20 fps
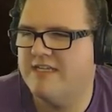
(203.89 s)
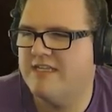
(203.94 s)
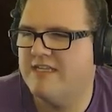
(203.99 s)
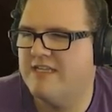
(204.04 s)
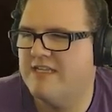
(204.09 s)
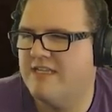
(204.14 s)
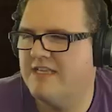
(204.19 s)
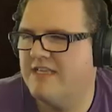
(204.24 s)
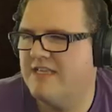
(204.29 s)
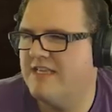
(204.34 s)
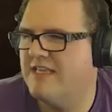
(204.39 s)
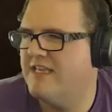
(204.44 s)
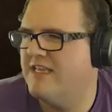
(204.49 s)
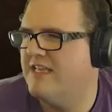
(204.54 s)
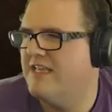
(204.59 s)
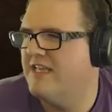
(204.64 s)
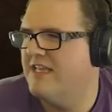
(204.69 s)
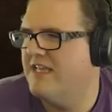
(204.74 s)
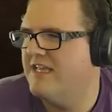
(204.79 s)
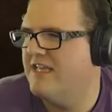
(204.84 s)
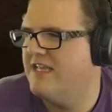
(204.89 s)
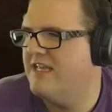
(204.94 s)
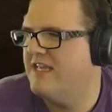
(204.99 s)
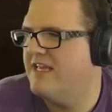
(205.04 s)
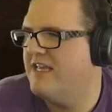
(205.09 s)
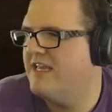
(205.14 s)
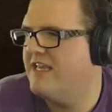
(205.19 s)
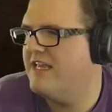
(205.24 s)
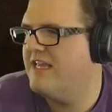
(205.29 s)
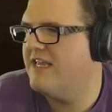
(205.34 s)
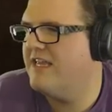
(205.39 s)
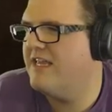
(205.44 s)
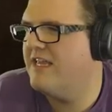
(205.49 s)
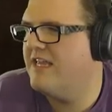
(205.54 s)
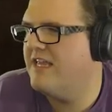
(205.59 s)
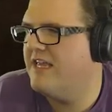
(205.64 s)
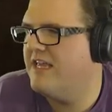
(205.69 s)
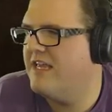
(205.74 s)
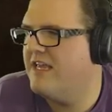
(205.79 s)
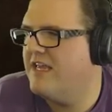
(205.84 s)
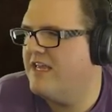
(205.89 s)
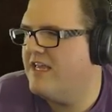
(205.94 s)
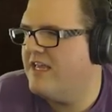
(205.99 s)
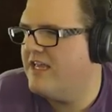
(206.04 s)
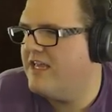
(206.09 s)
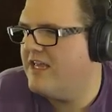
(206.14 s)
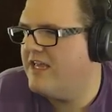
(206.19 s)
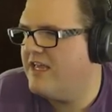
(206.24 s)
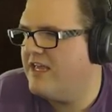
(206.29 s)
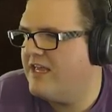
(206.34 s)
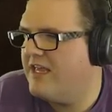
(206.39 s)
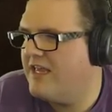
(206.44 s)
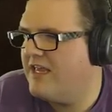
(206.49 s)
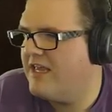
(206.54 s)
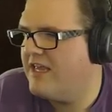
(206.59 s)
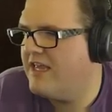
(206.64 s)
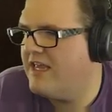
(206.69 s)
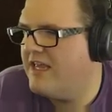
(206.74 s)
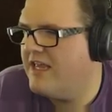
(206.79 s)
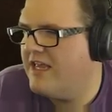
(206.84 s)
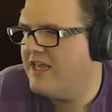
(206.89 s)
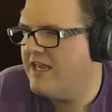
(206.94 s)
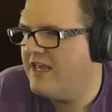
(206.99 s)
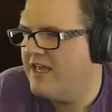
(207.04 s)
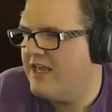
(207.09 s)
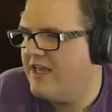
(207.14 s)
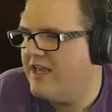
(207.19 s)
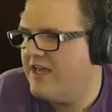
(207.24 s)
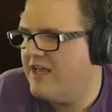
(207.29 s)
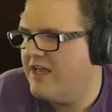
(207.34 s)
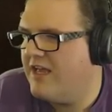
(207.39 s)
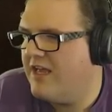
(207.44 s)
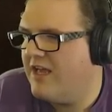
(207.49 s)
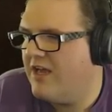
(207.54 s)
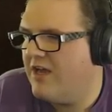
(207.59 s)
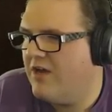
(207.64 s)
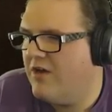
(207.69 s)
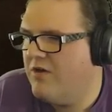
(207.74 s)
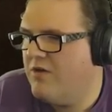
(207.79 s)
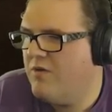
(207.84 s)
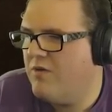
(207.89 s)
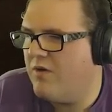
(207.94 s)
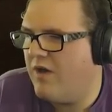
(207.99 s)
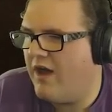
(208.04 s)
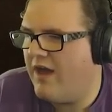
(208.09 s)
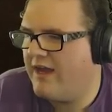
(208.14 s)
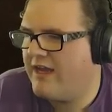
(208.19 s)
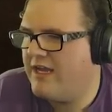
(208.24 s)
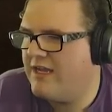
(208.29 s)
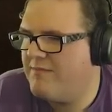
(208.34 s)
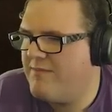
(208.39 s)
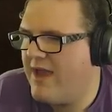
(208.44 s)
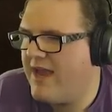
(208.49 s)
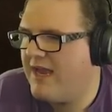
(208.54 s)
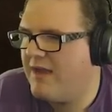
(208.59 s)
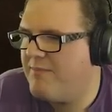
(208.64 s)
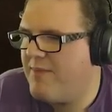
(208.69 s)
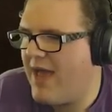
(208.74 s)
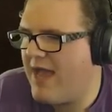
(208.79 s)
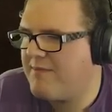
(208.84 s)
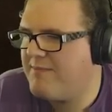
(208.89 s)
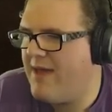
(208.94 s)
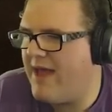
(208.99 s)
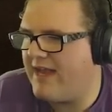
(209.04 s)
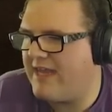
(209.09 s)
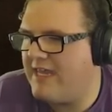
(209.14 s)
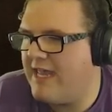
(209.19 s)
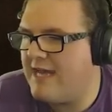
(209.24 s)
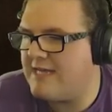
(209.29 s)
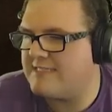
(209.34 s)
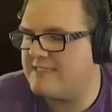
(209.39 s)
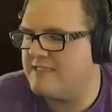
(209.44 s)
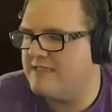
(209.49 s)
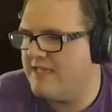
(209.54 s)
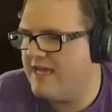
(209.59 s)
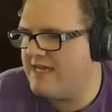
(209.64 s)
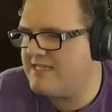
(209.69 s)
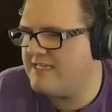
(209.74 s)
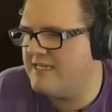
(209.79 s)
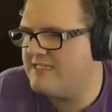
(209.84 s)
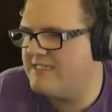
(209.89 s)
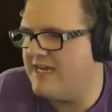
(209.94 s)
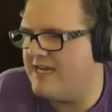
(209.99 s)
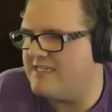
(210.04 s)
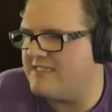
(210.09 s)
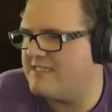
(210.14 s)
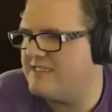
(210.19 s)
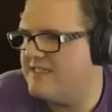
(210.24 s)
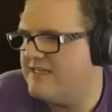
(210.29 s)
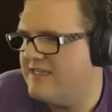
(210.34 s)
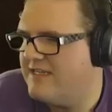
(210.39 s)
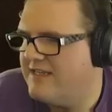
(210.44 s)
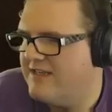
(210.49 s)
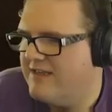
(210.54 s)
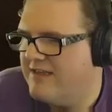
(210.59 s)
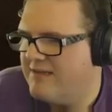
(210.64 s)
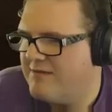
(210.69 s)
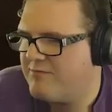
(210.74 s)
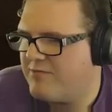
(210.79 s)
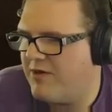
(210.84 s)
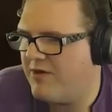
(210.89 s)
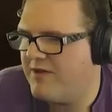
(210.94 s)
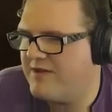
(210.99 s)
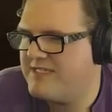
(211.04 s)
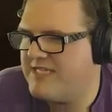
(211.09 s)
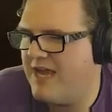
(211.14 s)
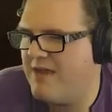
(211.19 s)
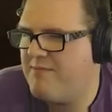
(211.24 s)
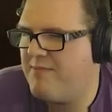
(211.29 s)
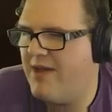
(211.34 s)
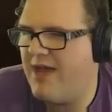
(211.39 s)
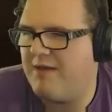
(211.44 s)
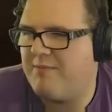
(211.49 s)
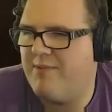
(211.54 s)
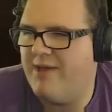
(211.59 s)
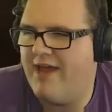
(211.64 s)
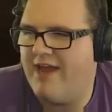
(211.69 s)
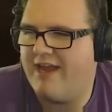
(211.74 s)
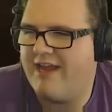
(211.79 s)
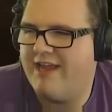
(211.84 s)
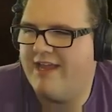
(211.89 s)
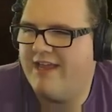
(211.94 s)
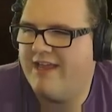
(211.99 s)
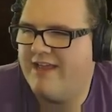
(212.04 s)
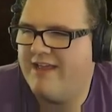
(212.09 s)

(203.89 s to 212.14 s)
Yay! Yeah, there's no crafting time in here. It's like instantaneous. You plop it on the ground, there it is. Ooh, I can make a backpack. Yes, yes, yes, yes. Yay! Prototype oh, yeah, backpack.